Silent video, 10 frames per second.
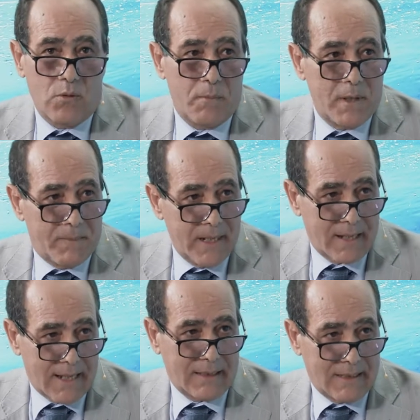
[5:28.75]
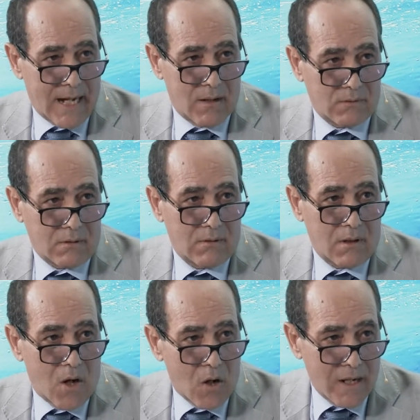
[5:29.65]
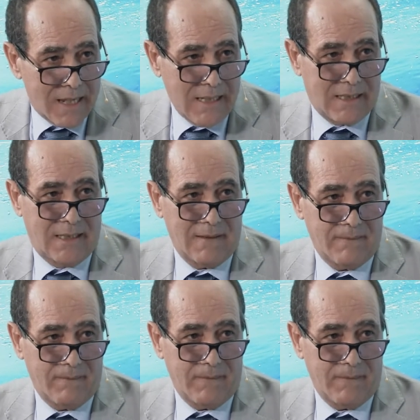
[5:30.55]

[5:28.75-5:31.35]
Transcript: We prepare that now. All these